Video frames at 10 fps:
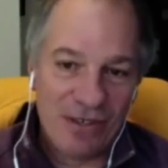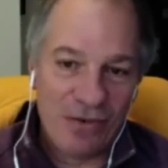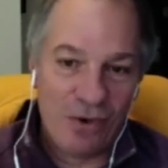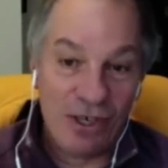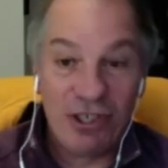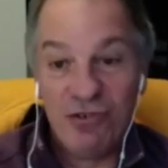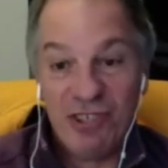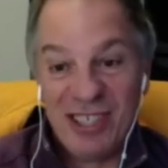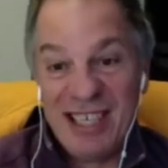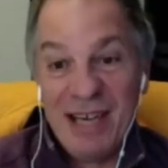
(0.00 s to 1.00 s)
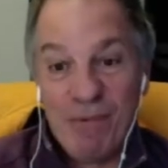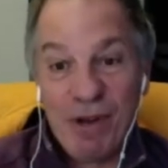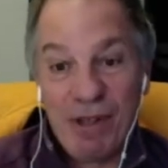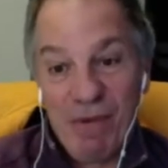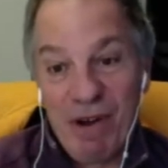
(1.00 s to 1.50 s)
weren't too steep
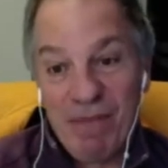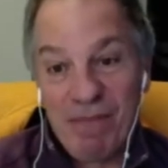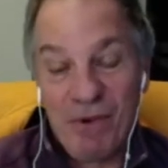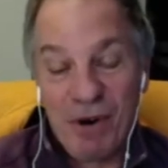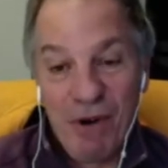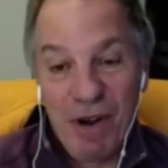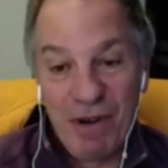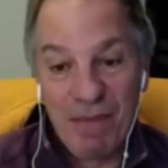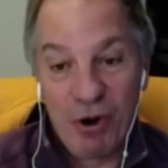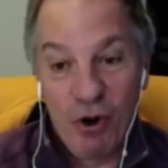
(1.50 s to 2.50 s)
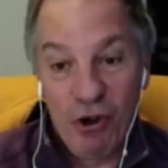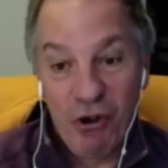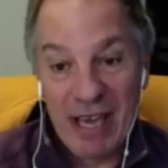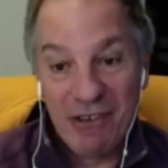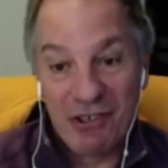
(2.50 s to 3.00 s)
where he wanted to put hole
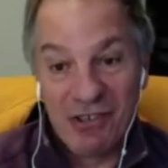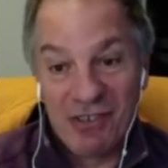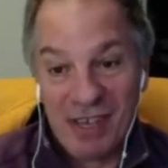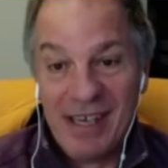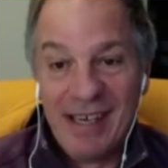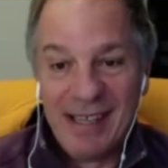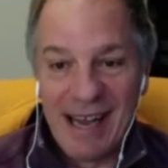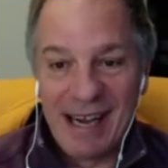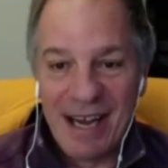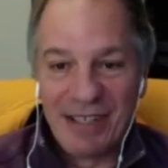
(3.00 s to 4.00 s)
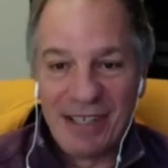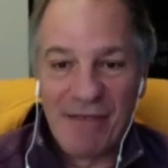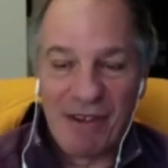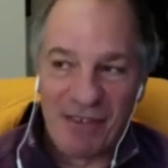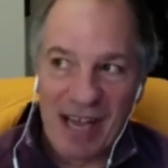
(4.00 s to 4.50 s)
locations, that kind of
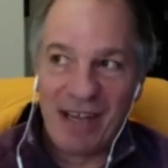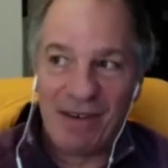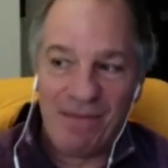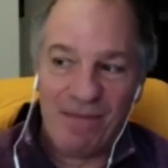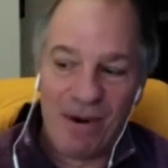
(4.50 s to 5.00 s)
stuff. Cause I could